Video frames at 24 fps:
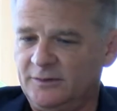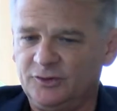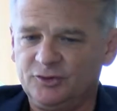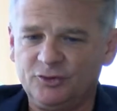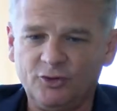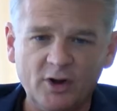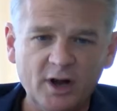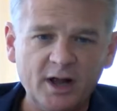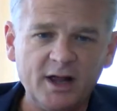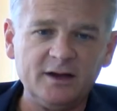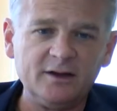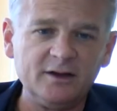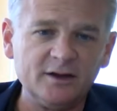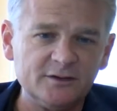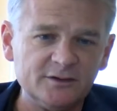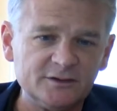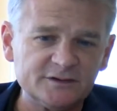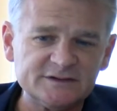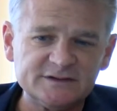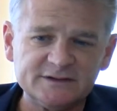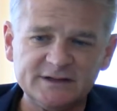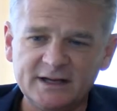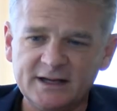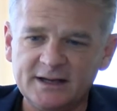trying to
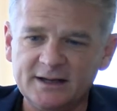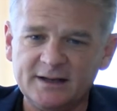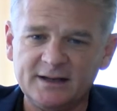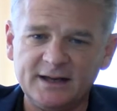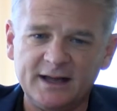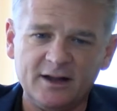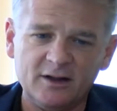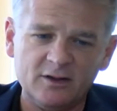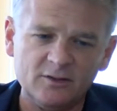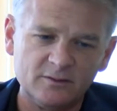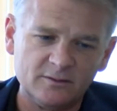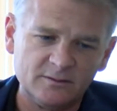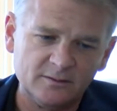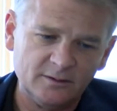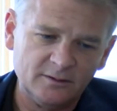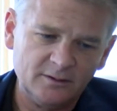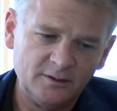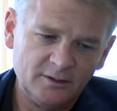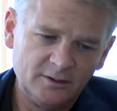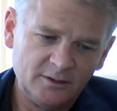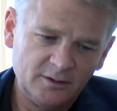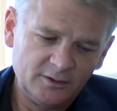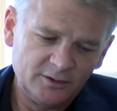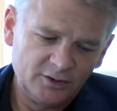understand how the
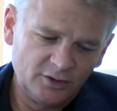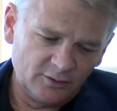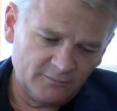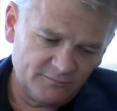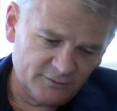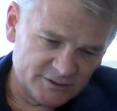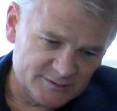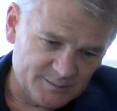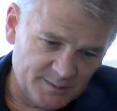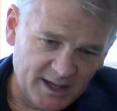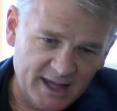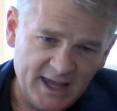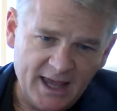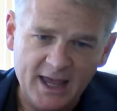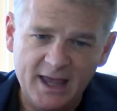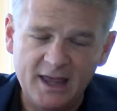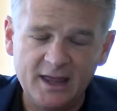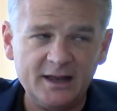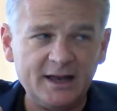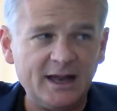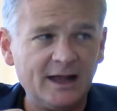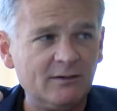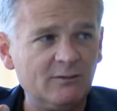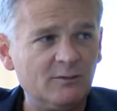universe
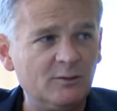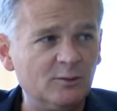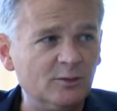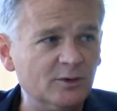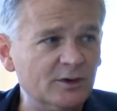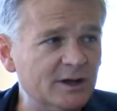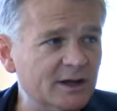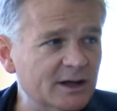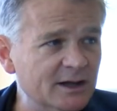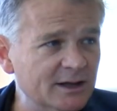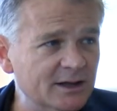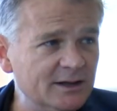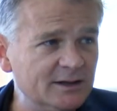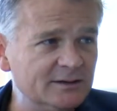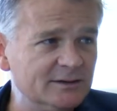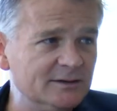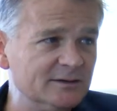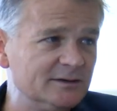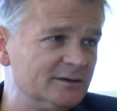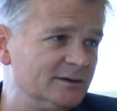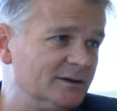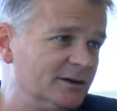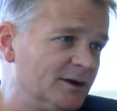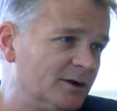began, how it will
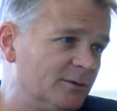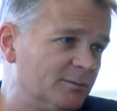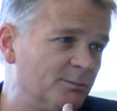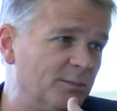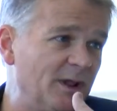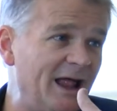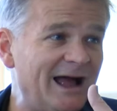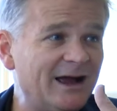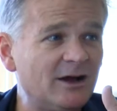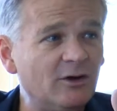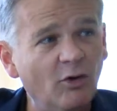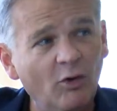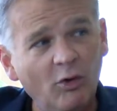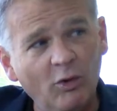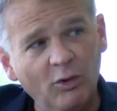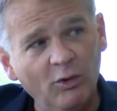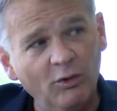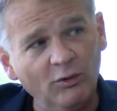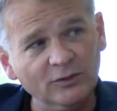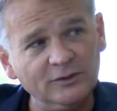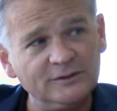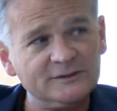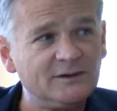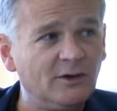end, you know, black
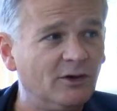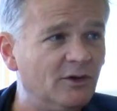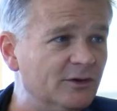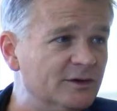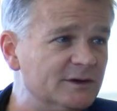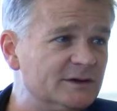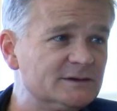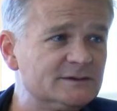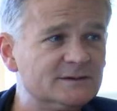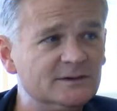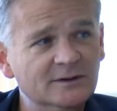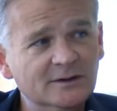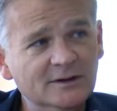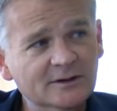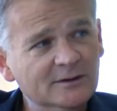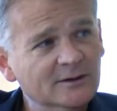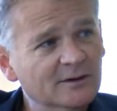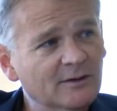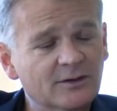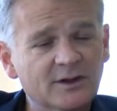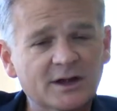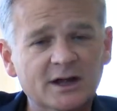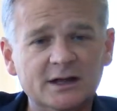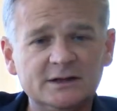holes, all these
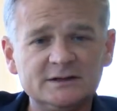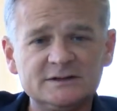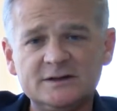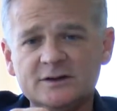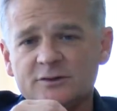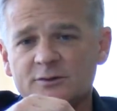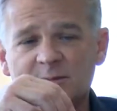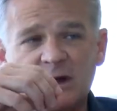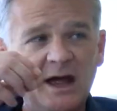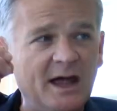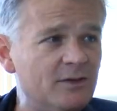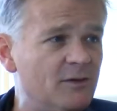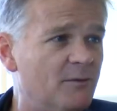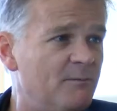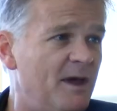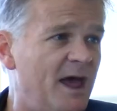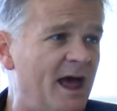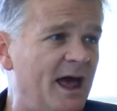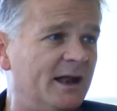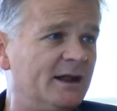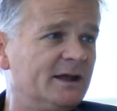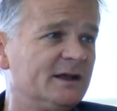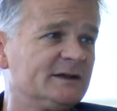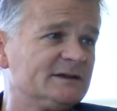things through
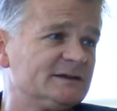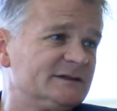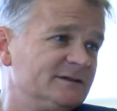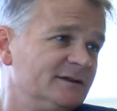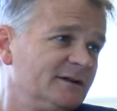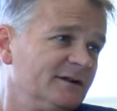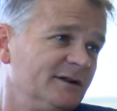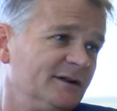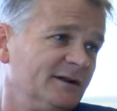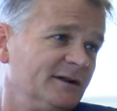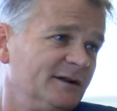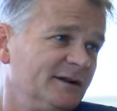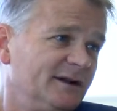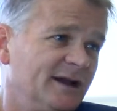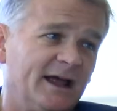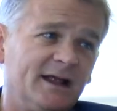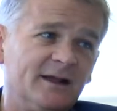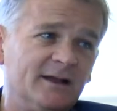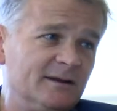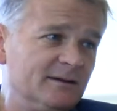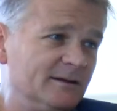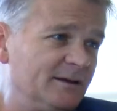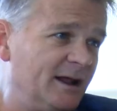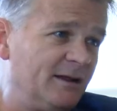mathematics
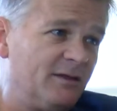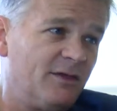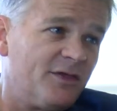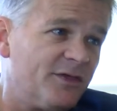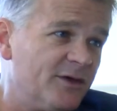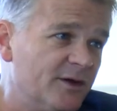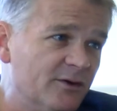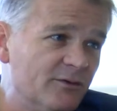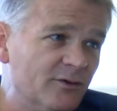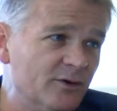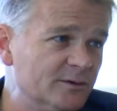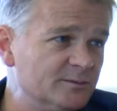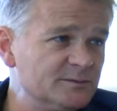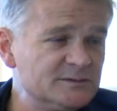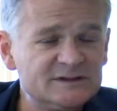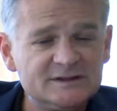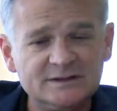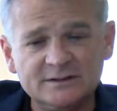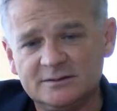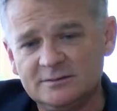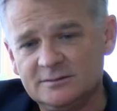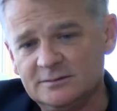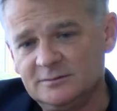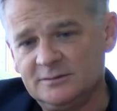and, and
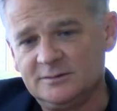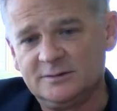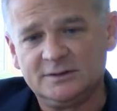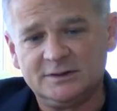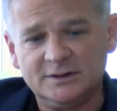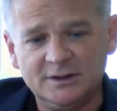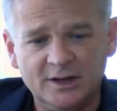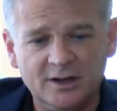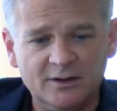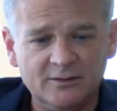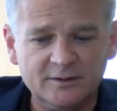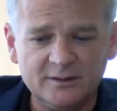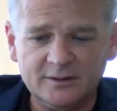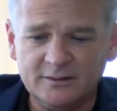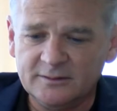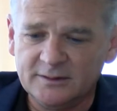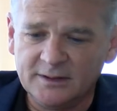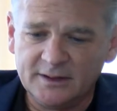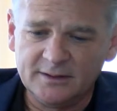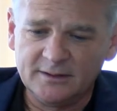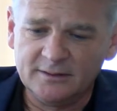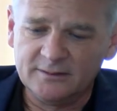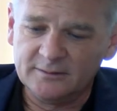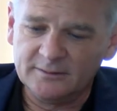theorems and, you know, and,
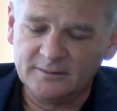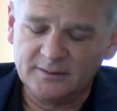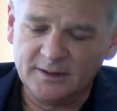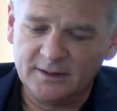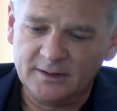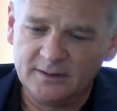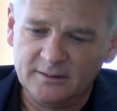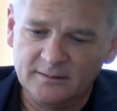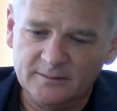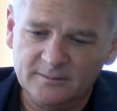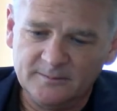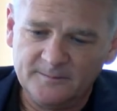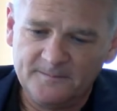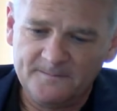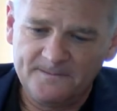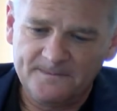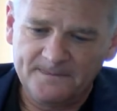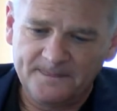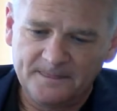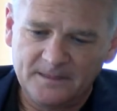and, and